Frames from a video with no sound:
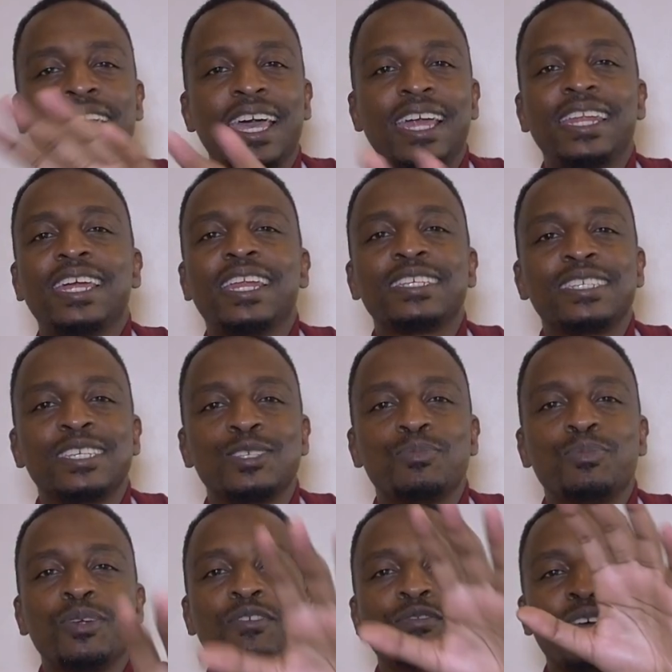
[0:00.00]
and let us just
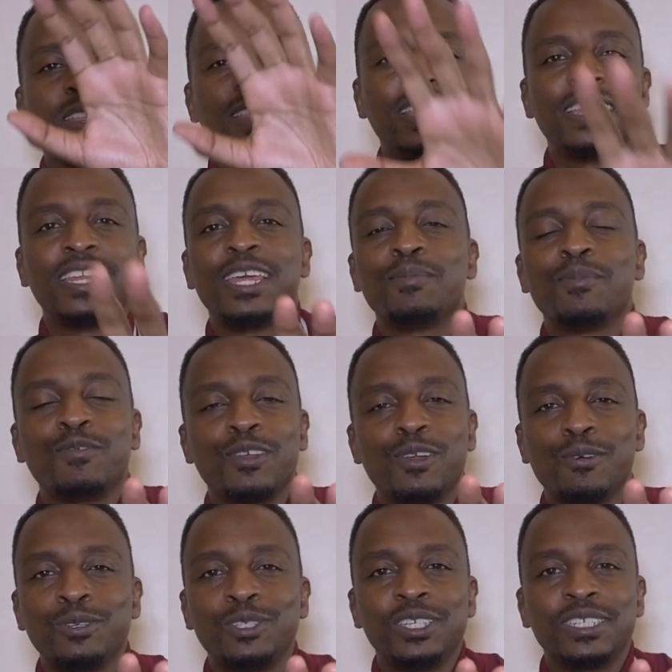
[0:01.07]
pray, Father, in the name of the
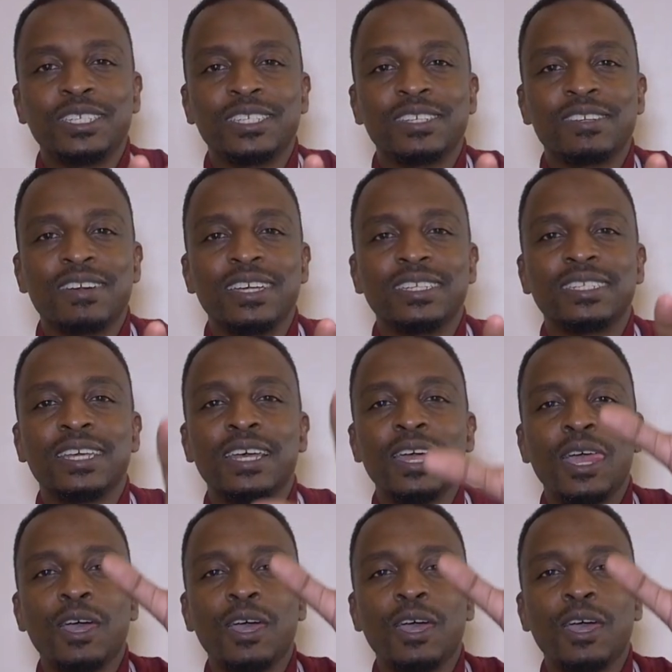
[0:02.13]
Lord Jesus Christ.